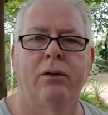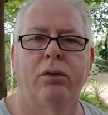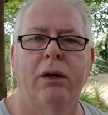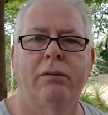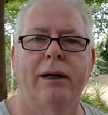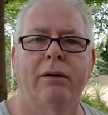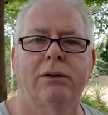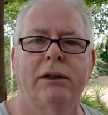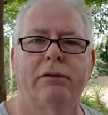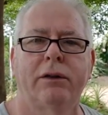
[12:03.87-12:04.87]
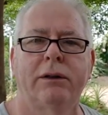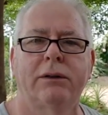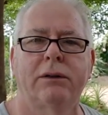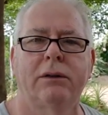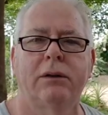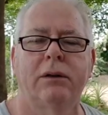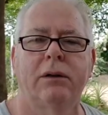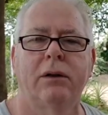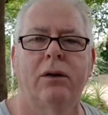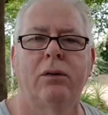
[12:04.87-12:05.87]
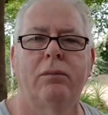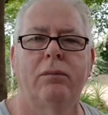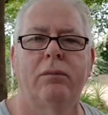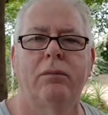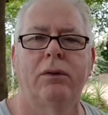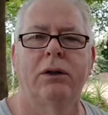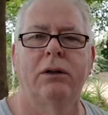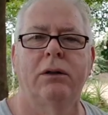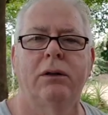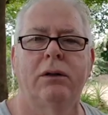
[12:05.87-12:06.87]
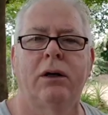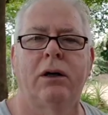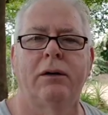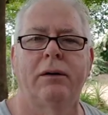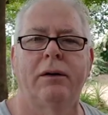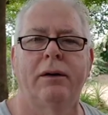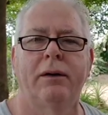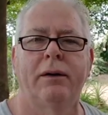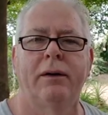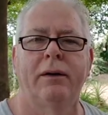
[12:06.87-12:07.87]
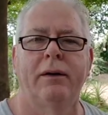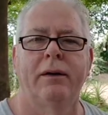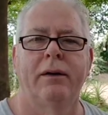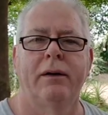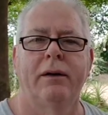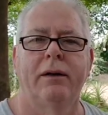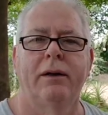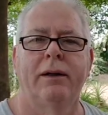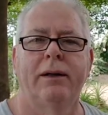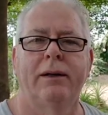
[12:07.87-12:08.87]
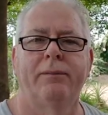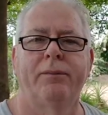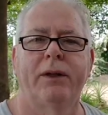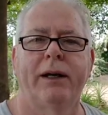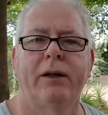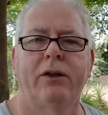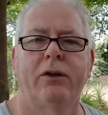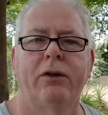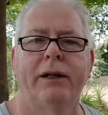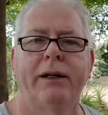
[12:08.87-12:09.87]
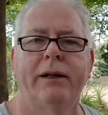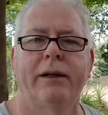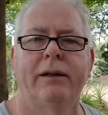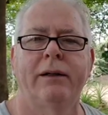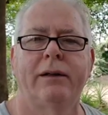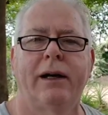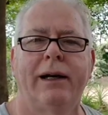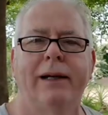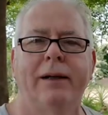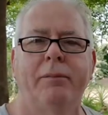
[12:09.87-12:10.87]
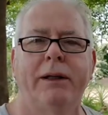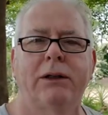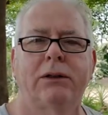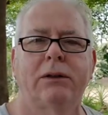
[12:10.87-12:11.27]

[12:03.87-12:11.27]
12 hours difference. Oh, gone. 10:30 in Thailand, Mitch.